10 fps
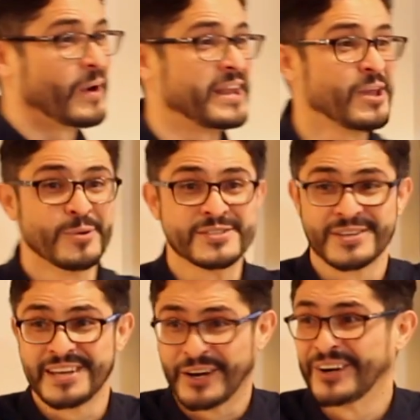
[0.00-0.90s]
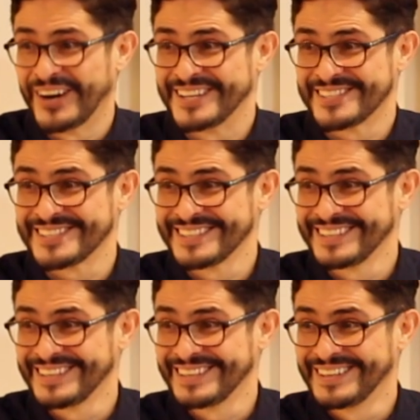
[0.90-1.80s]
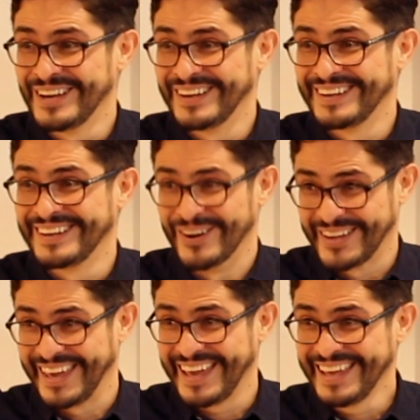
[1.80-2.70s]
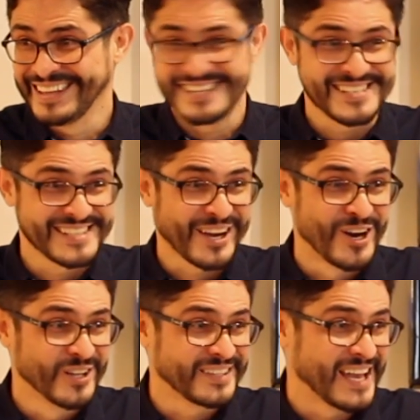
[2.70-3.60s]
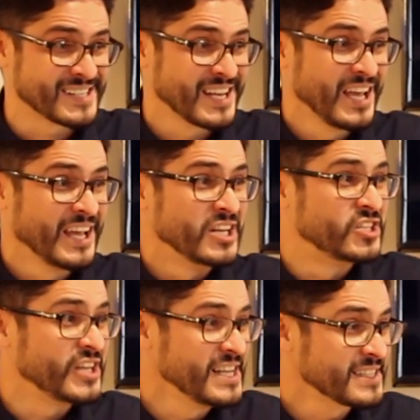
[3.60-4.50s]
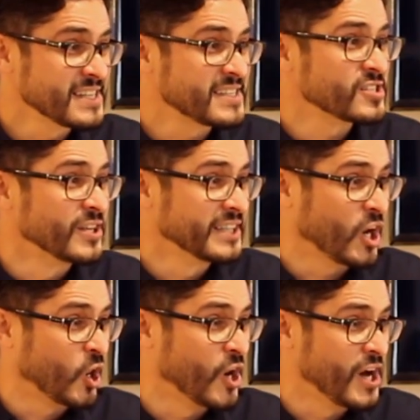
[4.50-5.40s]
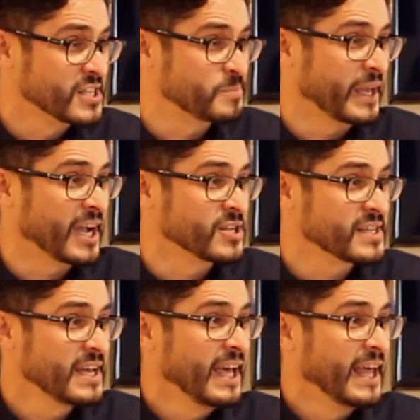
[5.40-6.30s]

when He was on the cross. Okay, this is the context. Jesus is on the cross because